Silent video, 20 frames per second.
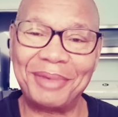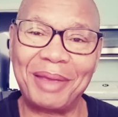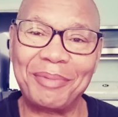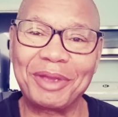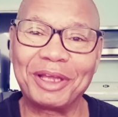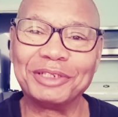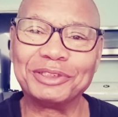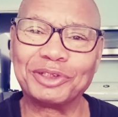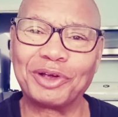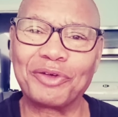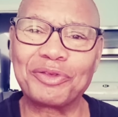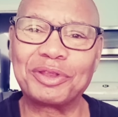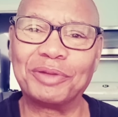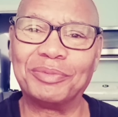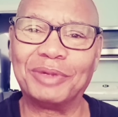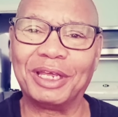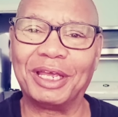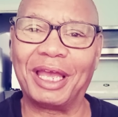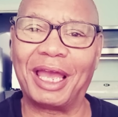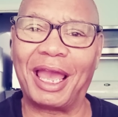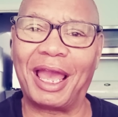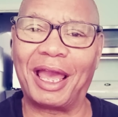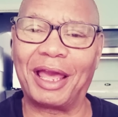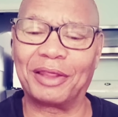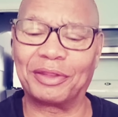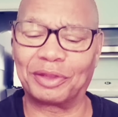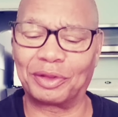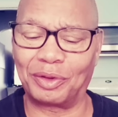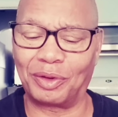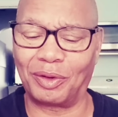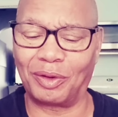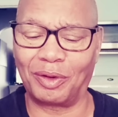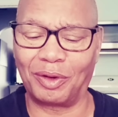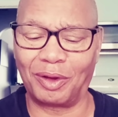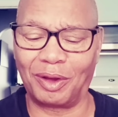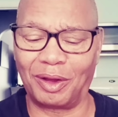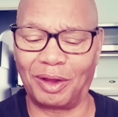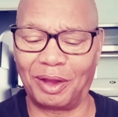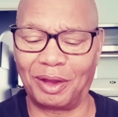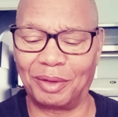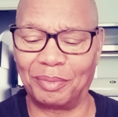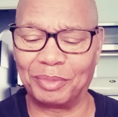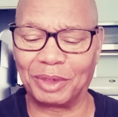a Joseph Diaz or